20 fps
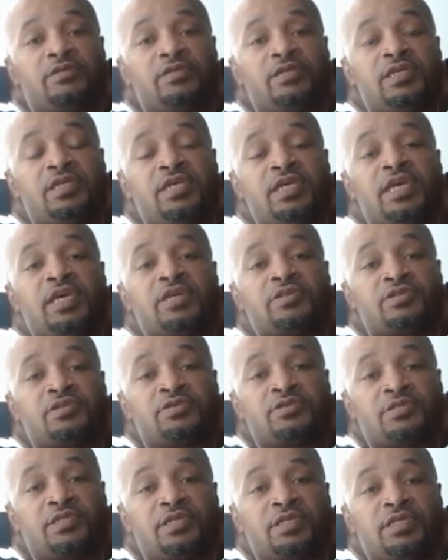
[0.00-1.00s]
he
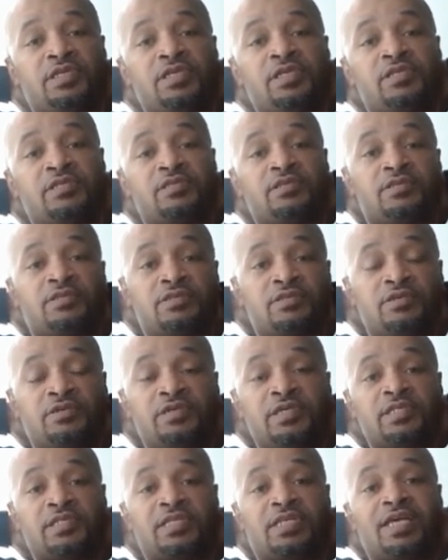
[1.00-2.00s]
entered the league to, until
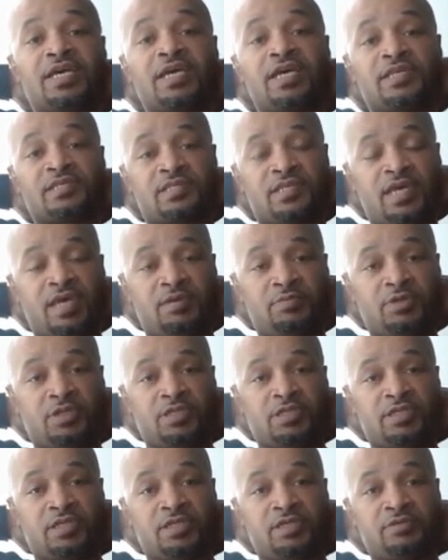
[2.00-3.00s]
his last time in the
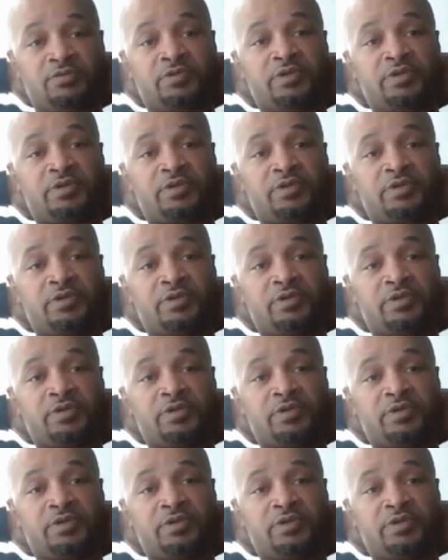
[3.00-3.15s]
league.